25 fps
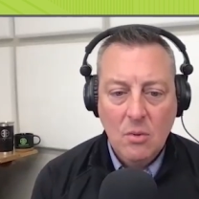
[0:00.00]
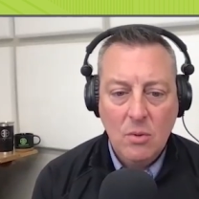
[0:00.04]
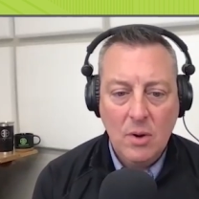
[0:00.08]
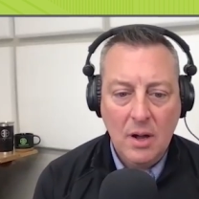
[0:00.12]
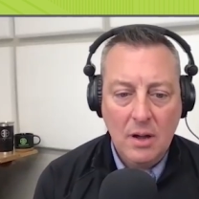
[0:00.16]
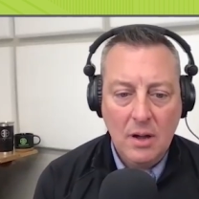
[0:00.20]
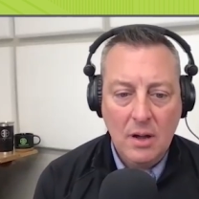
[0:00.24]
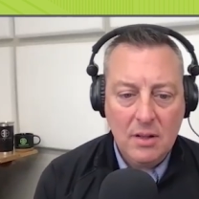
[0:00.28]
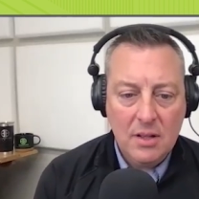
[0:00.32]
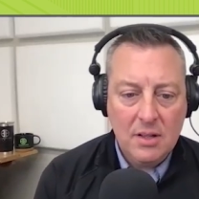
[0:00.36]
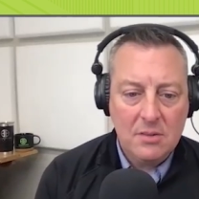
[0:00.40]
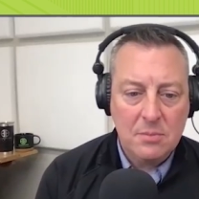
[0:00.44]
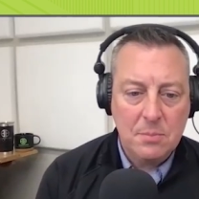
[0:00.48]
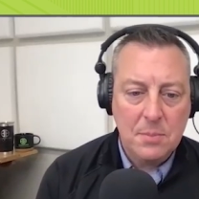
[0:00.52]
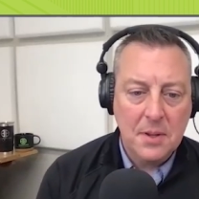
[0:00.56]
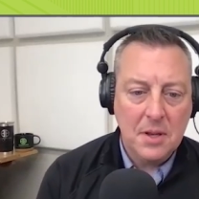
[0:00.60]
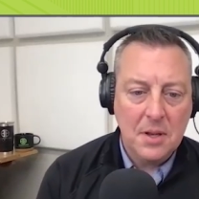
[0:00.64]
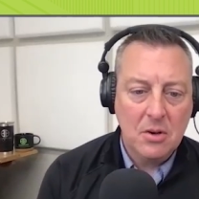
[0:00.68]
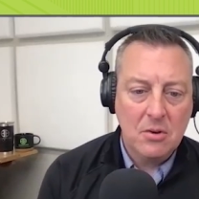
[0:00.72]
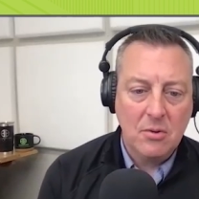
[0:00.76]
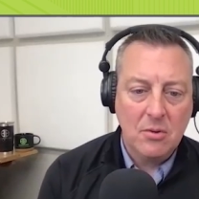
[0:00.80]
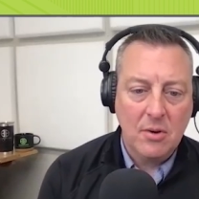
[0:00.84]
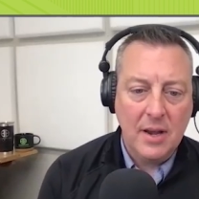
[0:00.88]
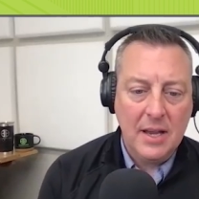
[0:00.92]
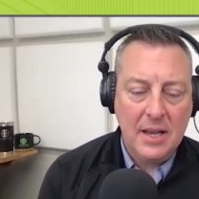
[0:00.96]
Well, it's been
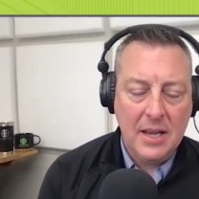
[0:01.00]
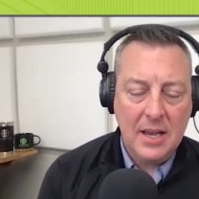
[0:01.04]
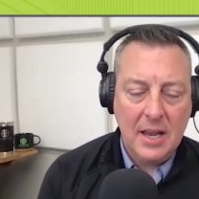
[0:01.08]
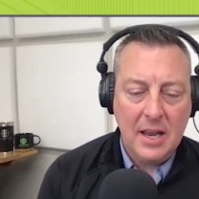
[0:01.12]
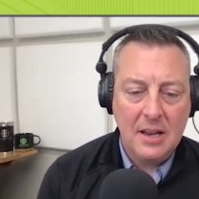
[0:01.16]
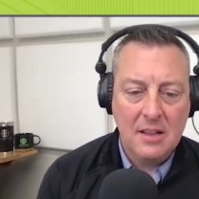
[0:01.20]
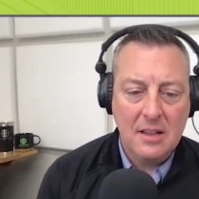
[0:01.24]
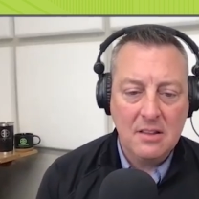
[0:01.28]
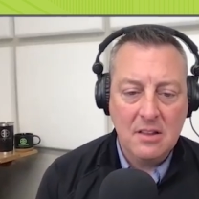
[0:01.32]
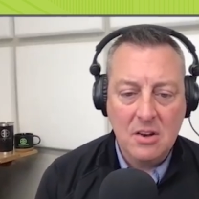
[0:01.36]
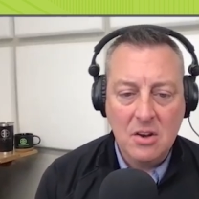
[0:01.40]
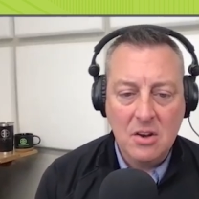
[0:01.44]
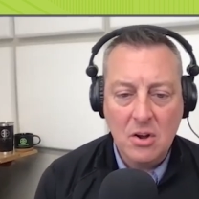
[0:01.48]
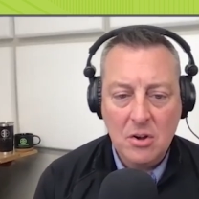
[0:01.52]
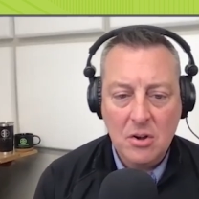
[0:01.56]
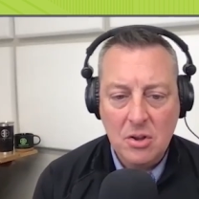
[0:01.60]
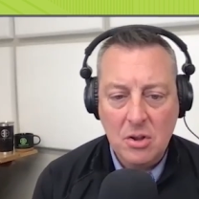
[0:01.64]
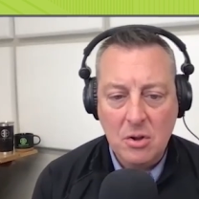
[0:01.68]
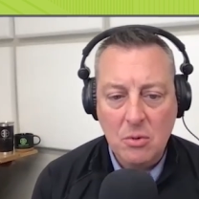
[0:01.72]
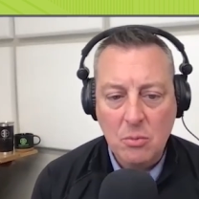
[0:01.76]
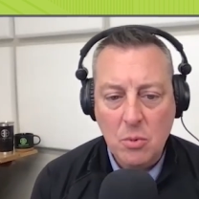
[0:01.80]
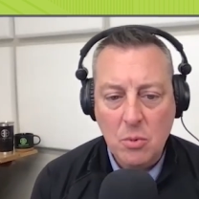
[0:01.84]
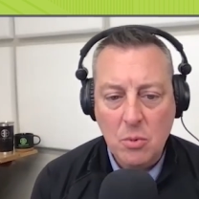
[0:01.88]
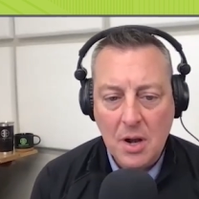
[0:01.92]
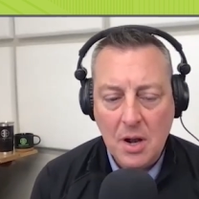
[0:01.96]
great getting to know
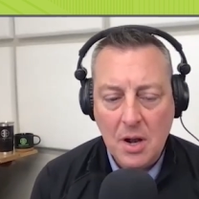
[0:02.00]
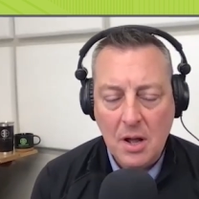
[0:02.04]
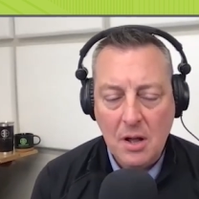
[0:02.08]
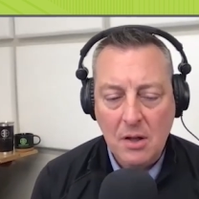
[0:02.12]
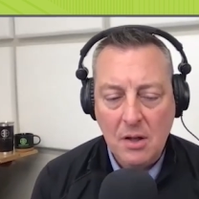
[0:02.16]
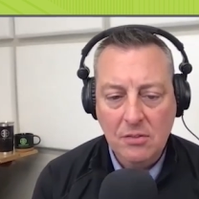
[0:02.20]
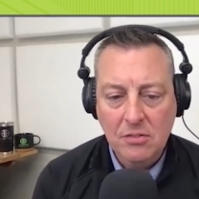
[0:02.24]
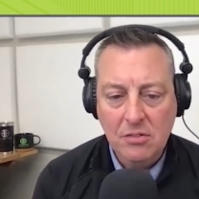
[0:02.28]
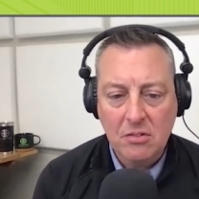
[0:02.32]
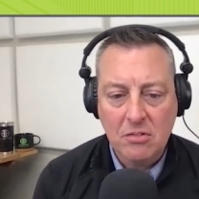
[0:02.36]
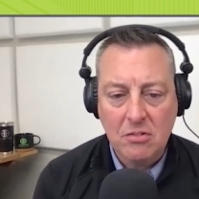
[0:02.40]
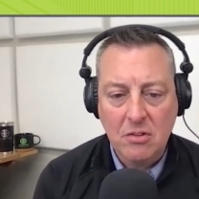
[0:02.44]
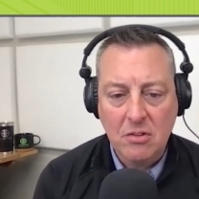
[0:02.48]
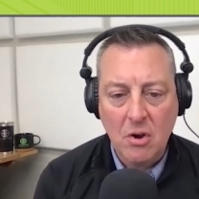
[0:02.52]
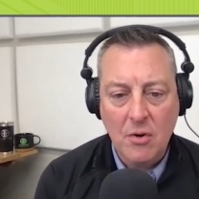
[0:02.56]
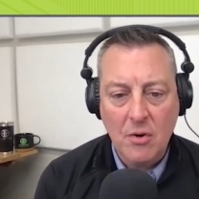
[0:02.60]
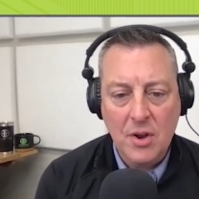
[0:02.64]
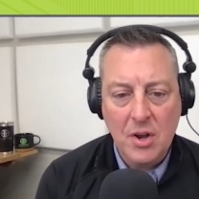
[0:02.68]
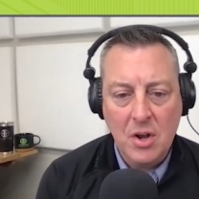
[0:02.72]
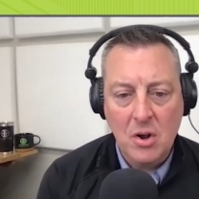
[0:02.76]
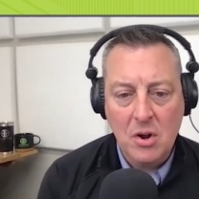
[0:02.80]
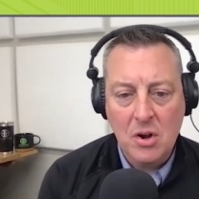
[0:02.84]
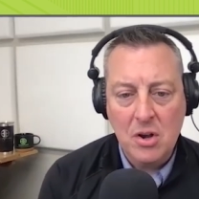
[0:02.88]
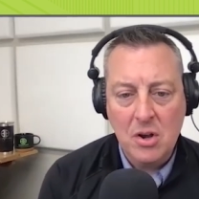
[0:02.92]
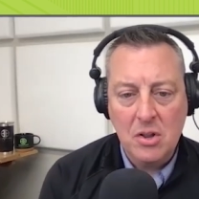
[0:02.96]
you. What else is
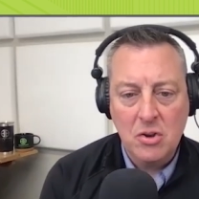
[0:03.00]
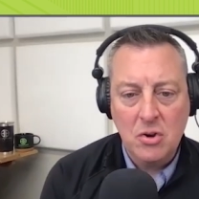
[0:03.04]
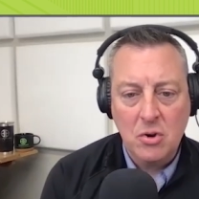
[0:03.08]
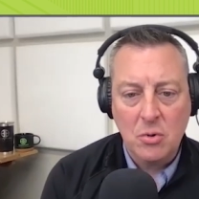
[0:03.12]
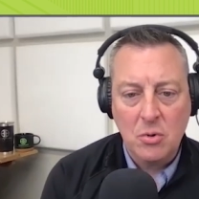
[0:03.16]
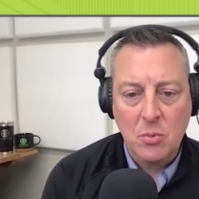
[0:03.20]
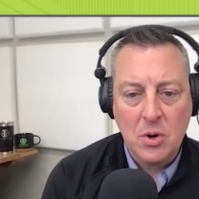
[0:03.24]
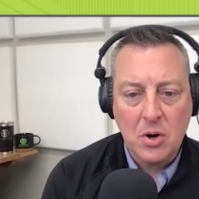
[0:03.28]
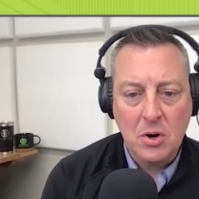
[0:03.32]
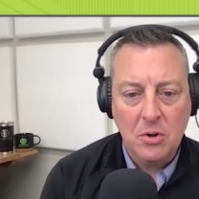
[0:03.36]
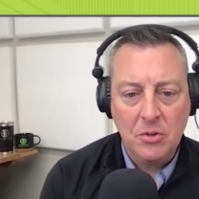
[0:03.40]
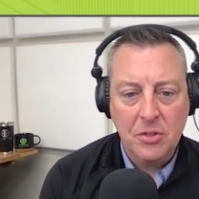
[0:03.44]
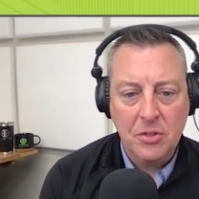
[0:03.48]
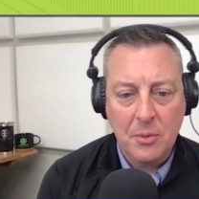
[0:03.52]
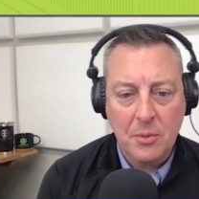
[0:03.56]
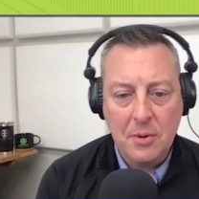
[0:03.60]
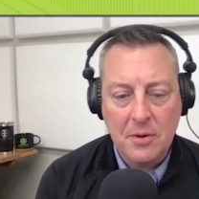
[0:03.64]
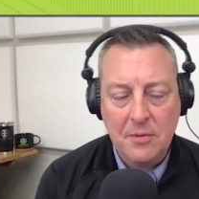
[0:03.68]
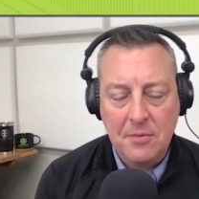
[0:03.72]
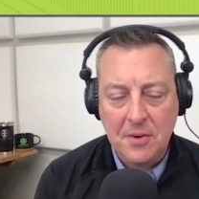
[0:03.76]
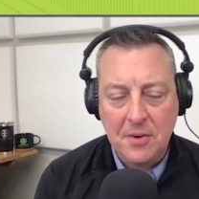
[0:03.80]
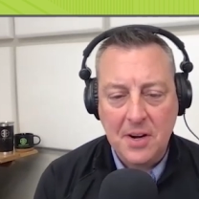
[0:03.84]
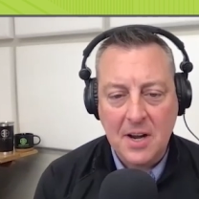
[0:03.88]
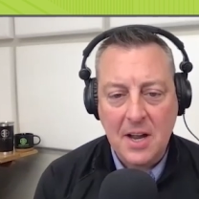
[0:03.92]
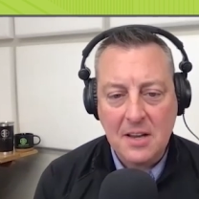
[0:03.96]
going on in your world that we
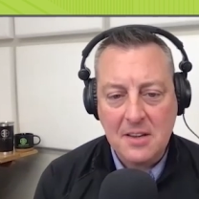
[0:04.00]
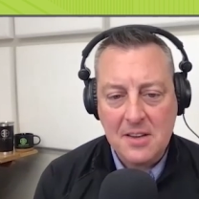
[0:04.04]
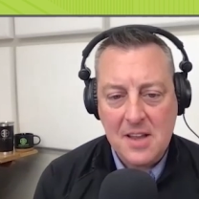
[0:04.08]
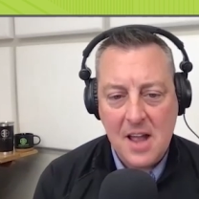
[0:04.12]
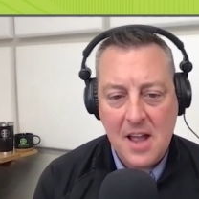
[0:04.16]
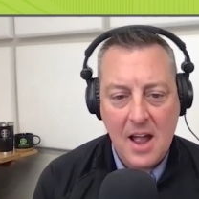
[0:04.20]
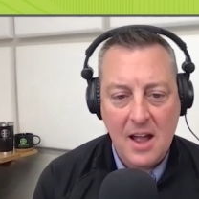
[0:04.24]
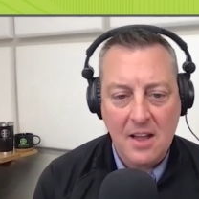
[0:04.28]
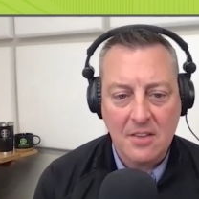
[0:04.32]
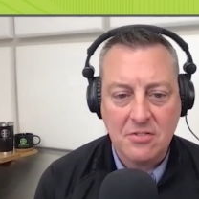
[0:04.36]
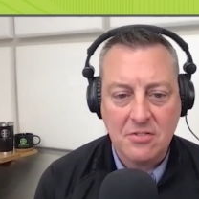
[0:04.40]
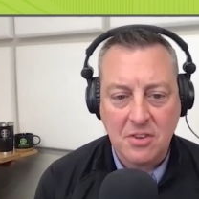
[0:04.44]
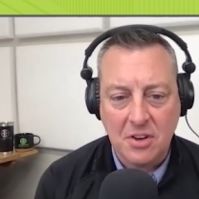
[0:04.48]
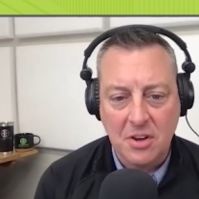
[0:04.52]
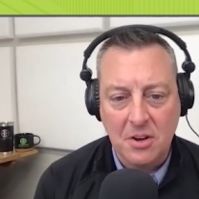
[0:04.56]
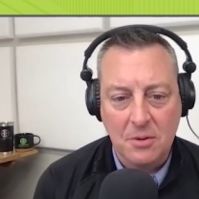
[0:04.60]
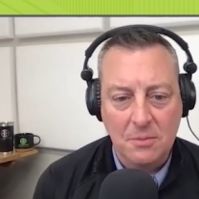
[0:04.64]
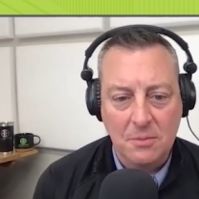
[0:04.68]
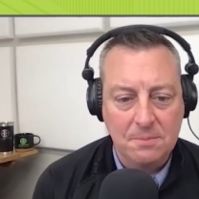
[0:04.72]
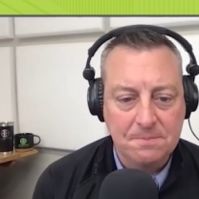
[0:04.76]
forgot to ask you?